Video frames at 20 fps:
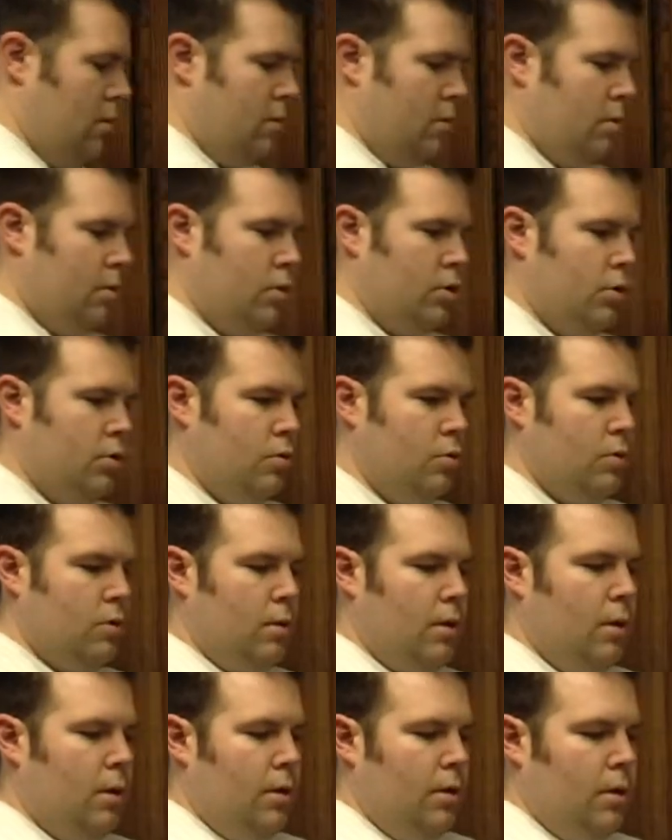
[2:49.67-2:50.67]
Shoot.
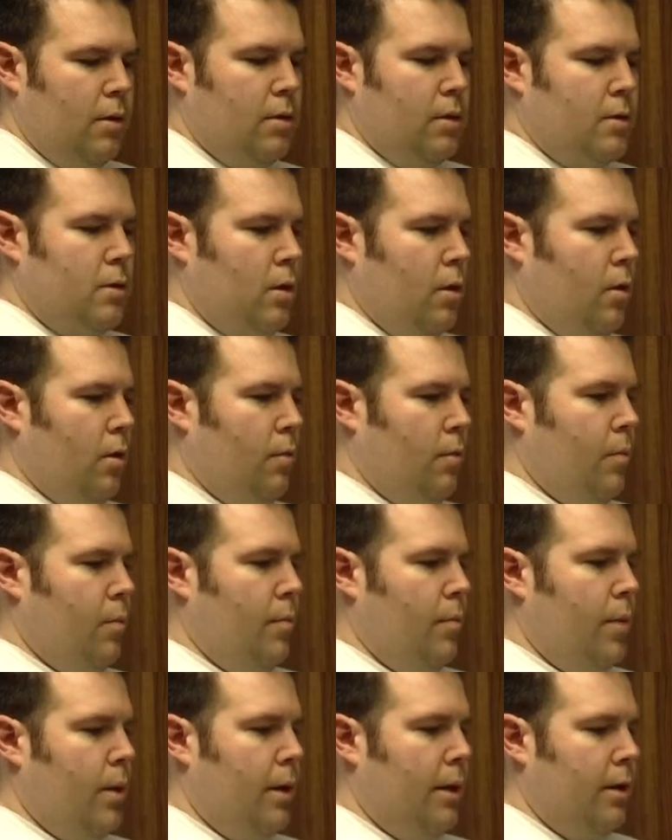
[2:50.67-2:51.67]
This is all
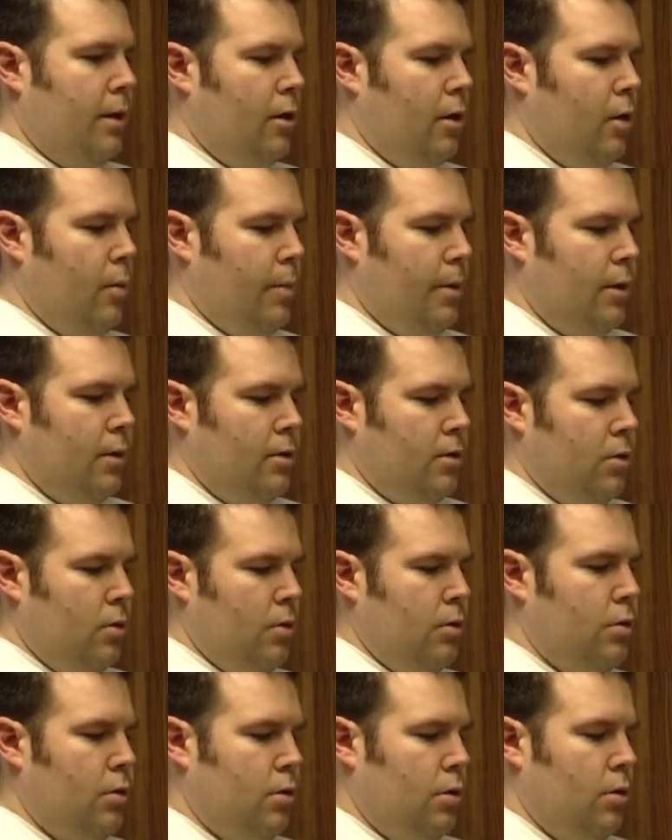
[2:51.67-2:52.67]
polycarbonate, so it
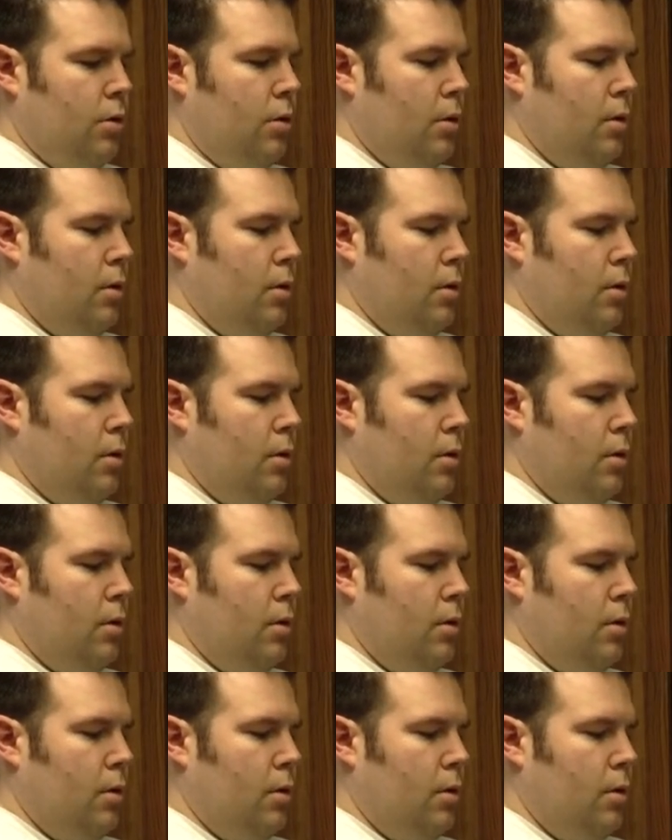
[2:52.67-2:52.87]
should